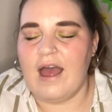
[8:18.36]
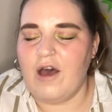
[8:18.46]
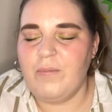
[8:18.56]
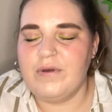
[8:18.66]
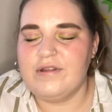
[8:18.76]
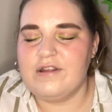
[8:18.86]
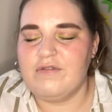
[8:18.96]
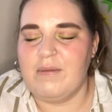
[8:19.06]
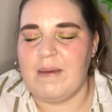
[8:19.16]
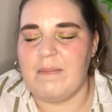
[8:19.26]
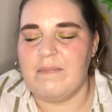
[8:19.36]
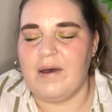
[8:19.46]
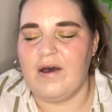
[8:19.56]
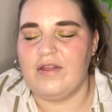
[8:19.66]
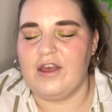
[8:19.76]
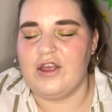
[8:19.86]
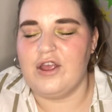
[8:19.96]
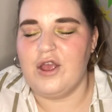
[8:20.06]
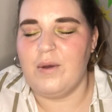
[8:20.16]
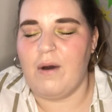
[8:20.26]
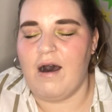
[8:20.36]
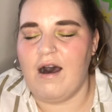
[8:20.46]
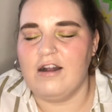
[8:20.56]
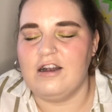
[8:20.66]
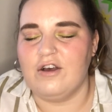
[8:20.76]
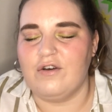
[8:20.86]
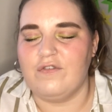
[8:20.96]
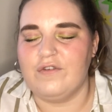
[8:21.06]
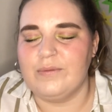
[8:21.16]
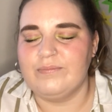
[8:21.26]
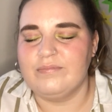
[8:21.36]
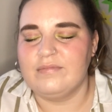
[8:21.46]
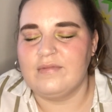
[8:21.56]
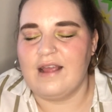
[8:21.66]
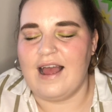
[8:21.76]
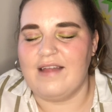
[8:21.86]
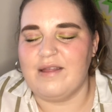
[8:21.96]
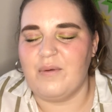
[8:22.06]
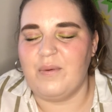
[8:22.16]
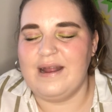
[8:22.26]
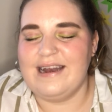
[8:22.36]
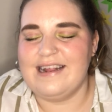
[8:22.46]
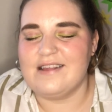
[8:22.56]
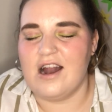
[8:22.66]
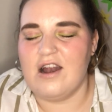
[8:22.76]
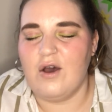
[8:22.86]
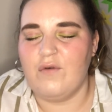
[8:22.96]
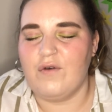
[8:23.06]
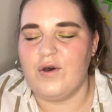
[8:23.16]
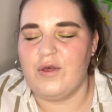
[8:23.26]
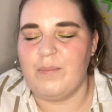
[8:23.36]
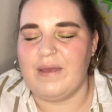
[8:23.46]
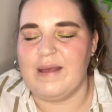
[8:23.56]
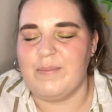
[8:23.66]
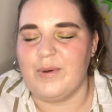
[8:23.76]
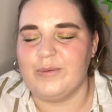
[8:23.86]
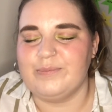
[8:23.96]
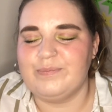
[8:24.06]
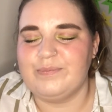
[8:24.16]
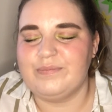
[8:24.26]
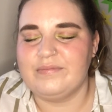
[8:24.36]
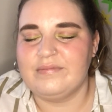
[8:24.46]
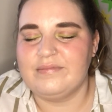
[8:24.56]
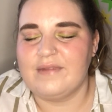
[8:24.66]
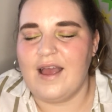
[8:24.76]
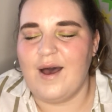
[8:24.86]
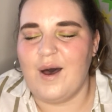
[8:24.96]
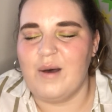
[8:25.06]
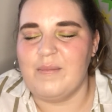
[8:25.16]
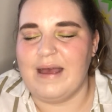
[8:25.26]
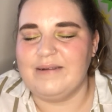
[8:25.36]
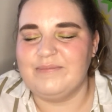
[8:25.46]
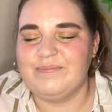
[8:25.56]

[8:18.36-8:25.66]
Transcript: Help us to remember that you are love and that we need to love other people. Amen.